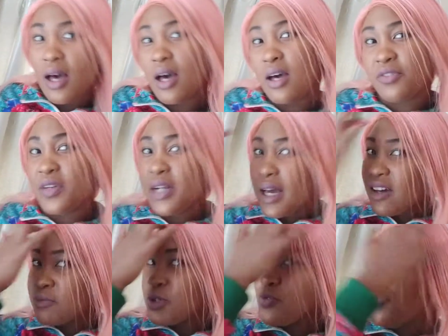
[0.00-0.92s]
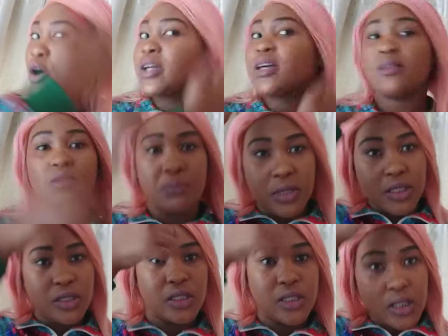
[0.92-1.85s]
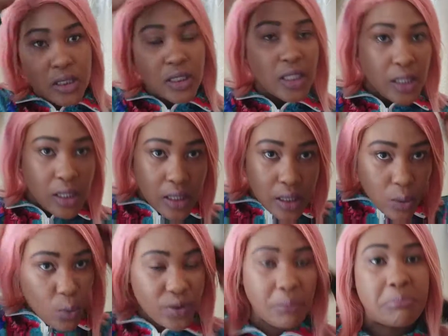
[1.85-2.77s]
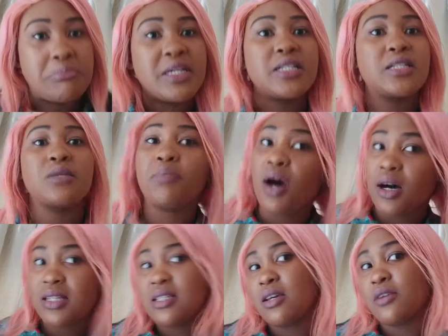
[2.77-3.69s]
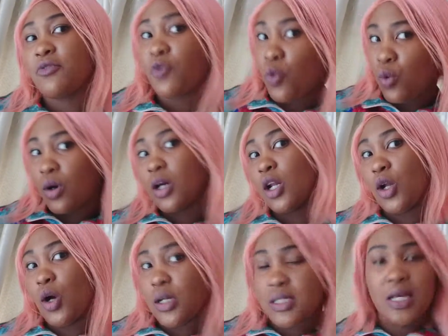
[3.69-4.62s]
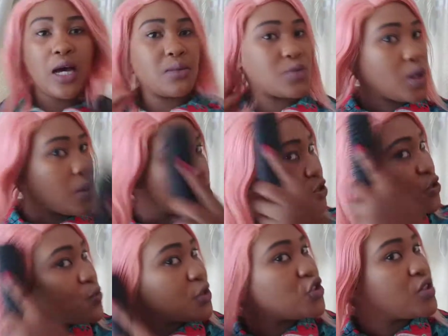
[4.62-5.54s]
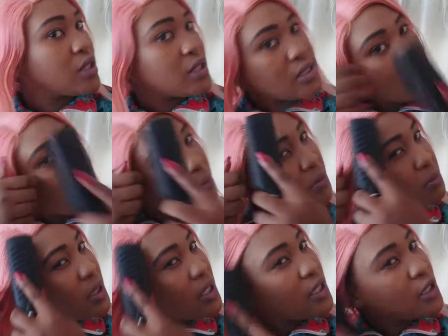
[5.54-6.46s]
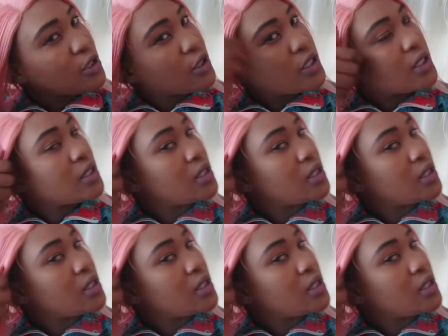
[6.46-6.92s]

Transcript: I feel like I've been rocking the middle or the mid parting for a long time, so I want to switch things up and make it look